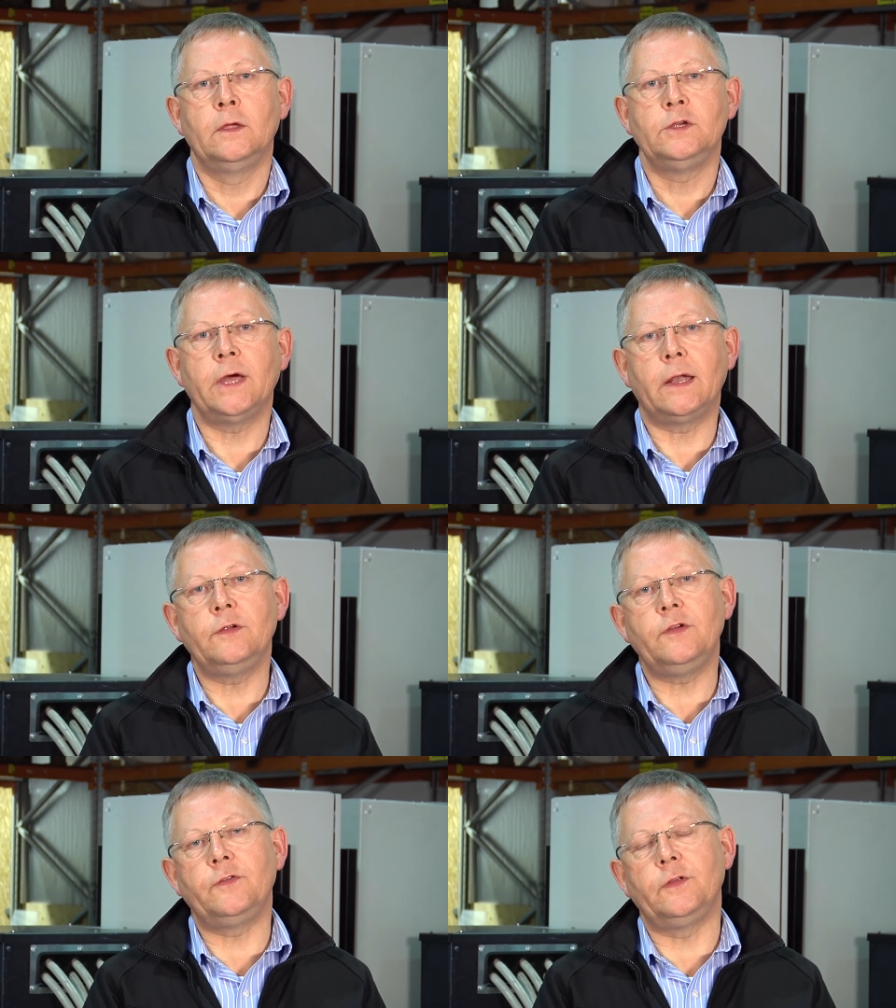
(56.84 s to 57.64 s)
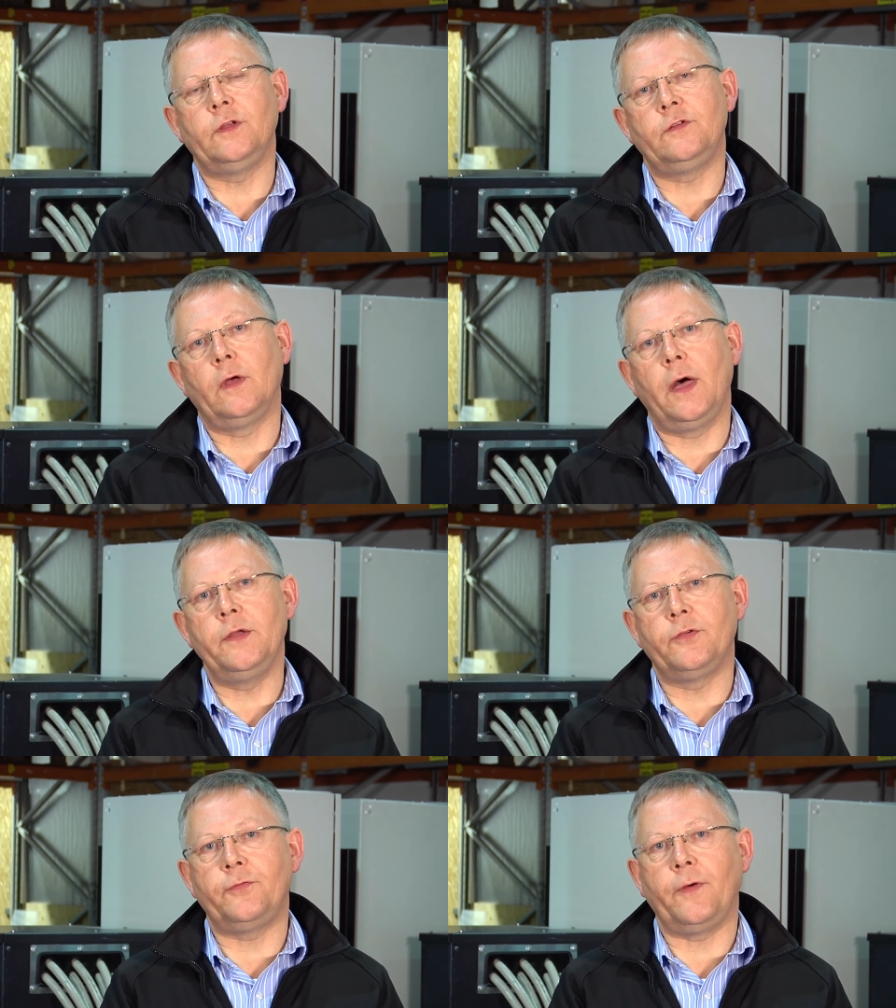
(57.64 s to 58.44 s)
Challenges that
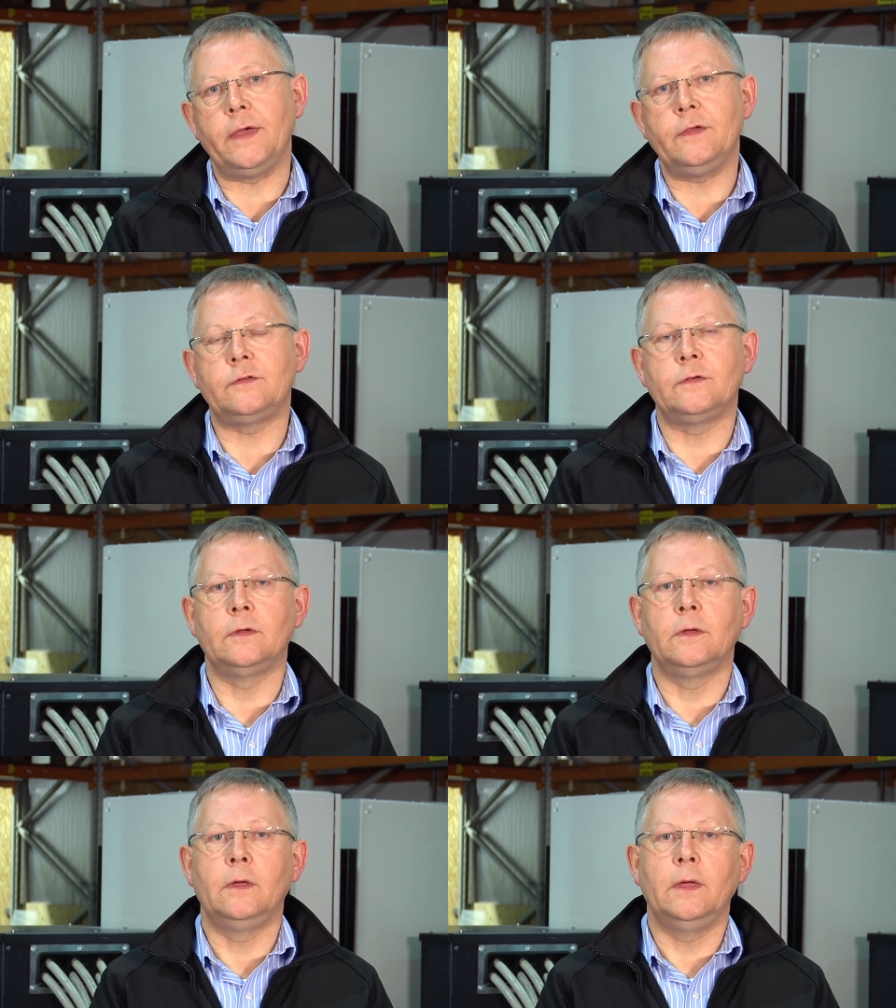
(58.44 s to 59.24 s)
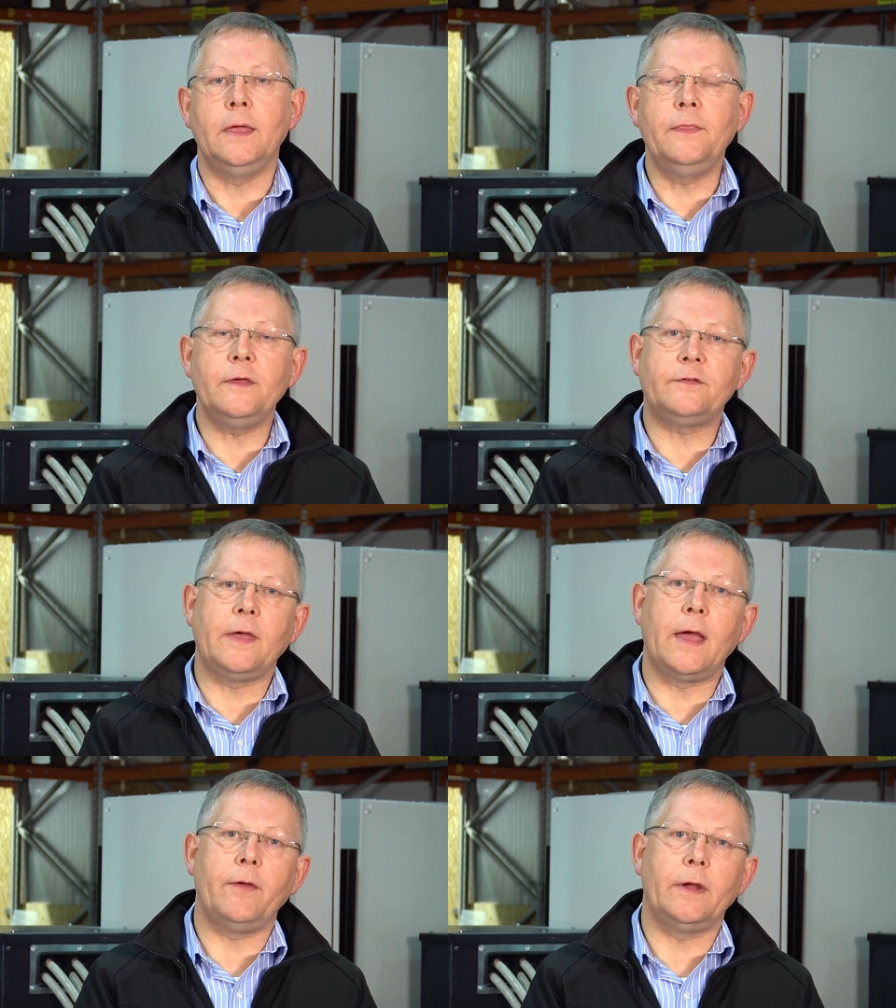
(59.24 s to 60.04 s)
designers face in this
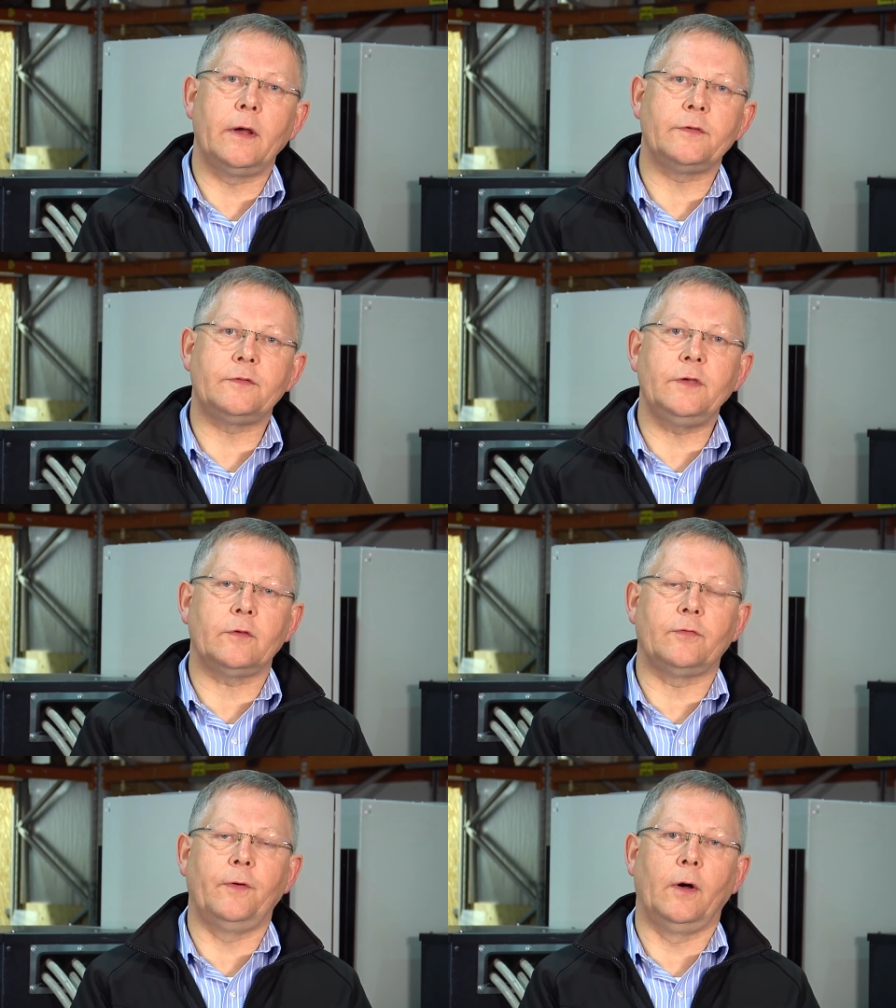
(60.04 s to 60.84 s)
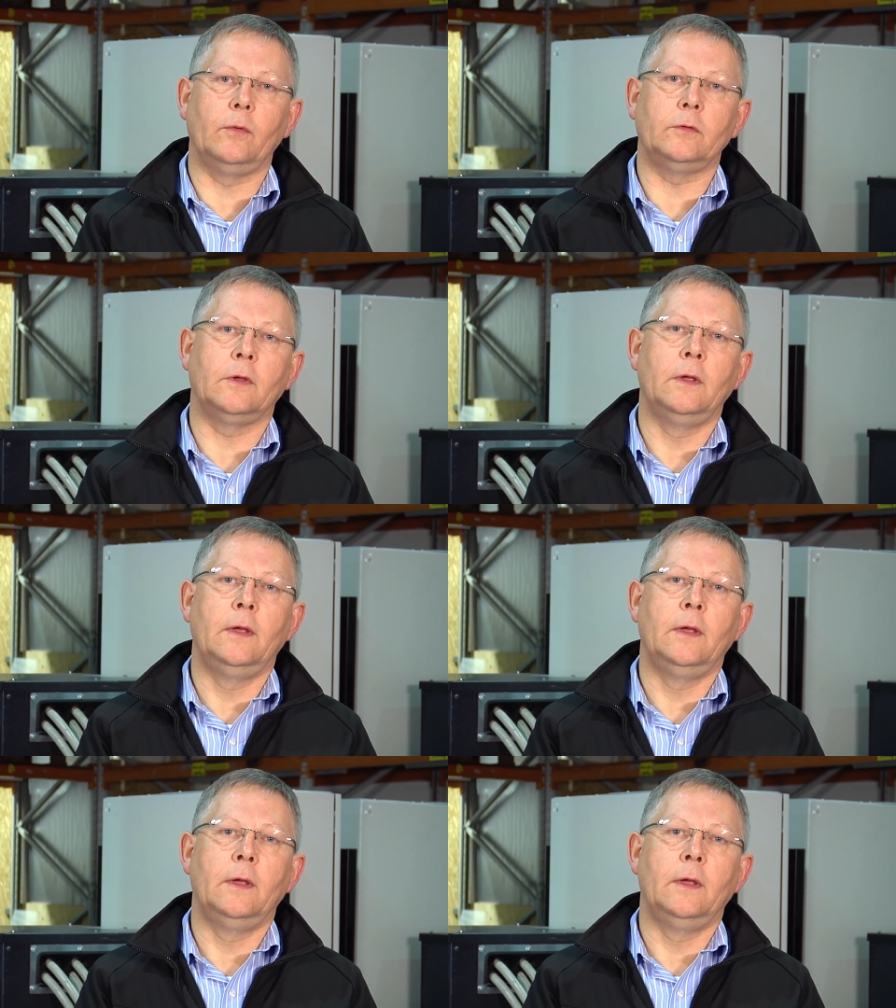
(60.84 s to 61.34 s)
area are sixfold